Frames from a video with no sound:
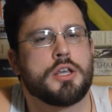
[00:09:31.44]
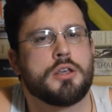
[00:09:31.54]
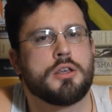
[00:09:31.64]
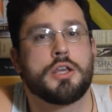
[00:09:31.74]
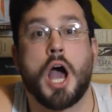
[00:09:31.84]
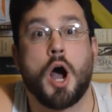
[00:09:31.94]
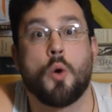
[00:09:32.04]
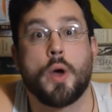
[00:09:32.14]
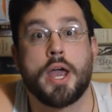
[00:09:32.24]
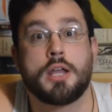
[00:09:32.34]

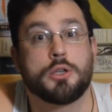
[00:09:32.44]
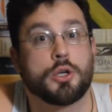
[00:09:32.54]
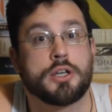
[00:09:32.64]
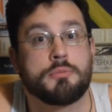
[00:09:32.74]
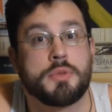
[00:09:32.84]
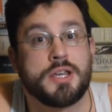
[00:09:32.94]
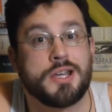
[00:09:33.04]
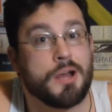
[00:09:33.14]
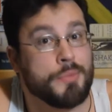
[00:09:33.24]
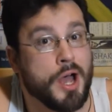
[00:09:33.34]
Yahweh, look at me,
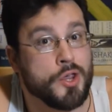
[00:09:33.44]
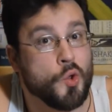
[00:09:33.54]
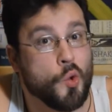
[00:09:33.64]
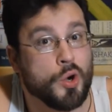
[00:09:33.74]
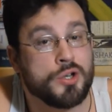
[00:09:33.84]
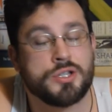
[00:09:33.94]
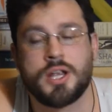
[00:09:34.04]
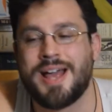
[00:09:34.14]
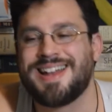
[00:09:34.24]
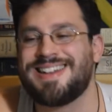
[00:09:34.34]
I'm not yours.
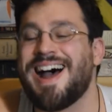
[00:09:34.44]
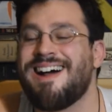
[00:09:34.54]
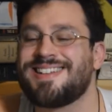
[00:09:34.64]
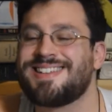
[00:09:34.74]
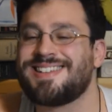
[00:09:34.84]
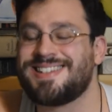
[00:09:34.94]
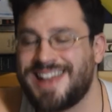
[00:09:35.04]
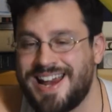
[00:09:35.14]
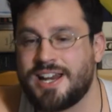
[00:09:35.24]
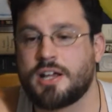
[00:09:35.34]
Not
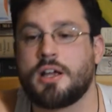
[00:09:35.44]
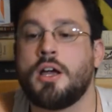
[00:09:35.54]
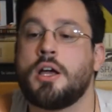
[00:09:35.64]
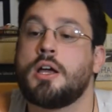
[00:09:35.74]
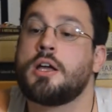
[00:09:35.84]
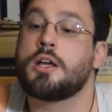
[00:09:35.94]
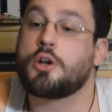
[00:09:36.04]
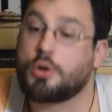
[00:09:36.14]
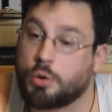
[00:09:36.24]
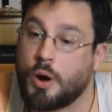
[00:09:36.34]
stating
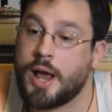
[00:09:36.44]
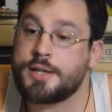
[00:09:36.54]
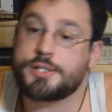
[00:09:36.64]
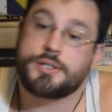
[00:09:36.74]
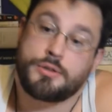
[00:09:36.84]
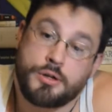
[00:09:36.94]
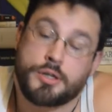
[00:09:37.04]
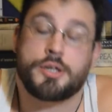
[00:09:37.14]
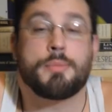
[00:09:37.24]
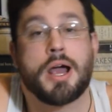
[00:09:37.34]
Christ,
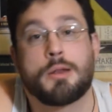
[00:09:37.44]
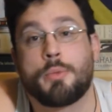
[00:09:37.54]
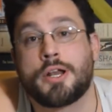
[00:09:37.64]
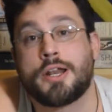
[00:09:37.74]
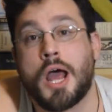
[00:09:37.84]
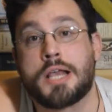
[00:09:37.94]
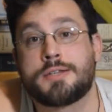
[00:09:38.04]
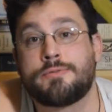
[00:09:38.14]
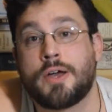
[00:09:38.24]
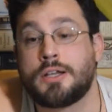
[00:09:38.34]
look, you might have been a nice
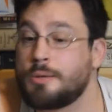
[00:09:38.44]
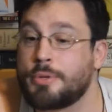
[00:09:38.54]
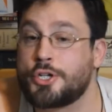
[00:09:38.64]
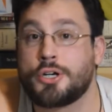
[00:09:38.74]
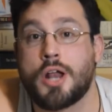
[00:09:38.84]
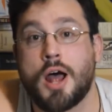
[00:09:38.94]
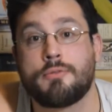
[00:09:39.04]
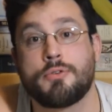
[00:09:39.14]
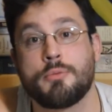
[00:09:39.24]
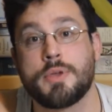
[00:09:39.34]
fella, but you're not
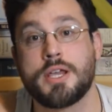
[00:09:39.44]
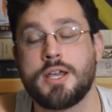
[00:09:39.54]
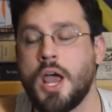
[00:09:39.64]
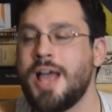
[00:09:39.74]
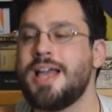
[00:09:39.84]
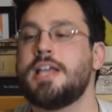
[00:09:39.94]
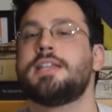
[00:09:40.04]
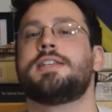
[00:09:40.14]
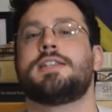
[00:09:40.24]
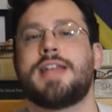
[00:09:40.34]
for me.
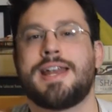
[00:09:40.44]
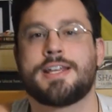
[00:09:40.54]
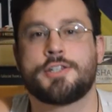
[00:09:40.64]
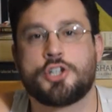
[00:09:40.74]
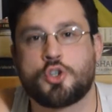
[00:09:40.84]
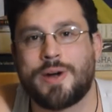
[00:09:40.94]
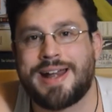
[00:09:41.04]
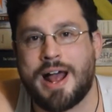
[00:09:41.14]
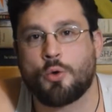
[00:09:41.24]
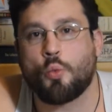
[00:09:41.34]
Stating straight
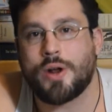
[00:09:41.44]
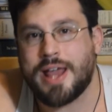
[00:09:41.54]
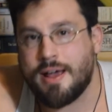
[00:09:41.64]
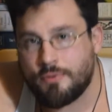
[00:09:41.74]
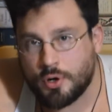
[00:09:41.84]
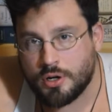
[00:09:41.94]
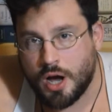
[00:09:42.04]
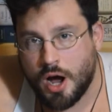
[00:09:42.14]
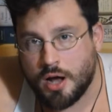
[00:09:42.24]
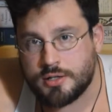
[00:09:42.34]
out whatever
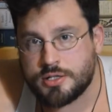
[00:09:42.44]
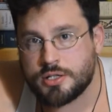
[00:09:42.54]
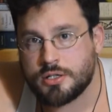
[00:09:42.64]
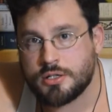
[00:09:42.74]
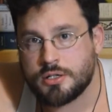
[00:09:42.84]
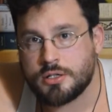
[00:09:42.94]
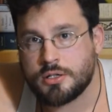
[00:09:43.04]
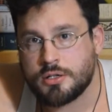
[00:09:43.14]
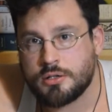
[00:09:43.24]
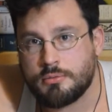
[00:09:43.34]
gods
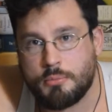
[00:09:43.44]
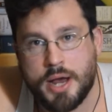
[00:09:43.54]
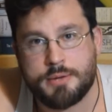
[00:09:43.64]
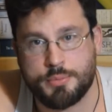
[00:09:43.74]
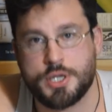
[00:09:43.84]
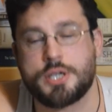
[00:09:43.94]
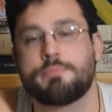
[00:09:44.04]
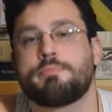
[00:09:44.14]
might be.